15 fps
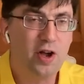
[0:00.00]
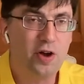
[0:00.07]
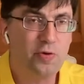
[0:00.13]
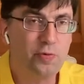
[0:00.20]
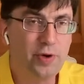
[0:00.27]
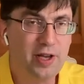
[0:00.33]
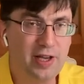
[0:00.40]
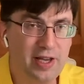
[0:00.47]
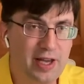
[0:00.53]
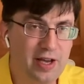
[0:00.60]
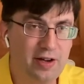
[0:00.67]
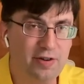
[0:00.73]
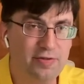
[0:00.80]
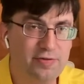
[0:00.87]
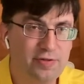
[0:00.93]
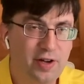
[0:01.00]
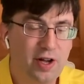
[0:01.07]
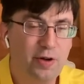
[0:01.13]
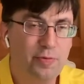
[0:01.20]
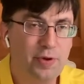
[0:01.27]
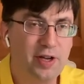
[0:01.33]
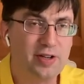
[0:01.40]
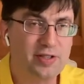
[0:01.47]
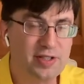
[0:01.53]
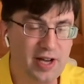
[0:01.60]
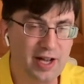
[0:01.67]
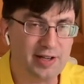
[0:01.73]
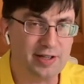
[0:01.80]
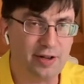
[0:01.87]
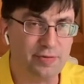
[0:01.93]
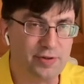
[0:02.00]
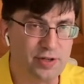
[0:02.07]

We give because God loved